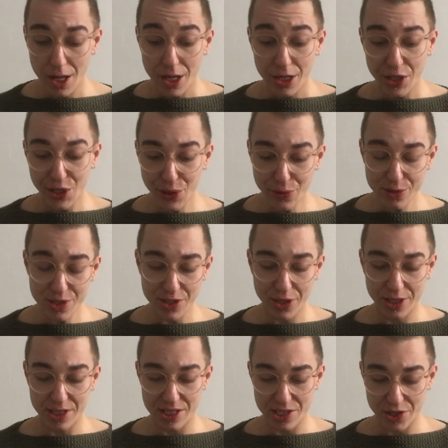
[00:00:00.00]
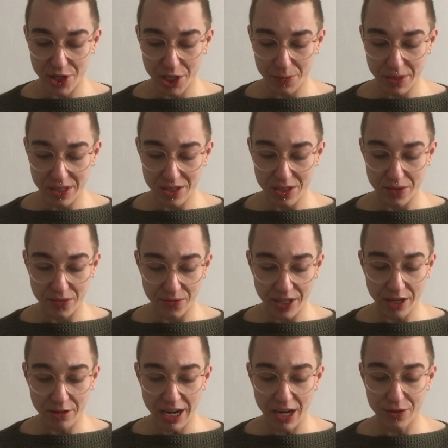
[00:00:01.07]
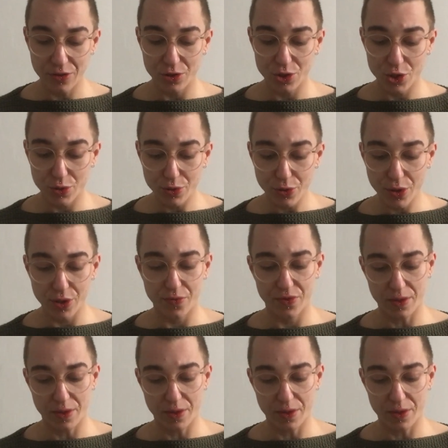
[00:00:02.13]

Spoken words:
Use your discernment to figure out the truth of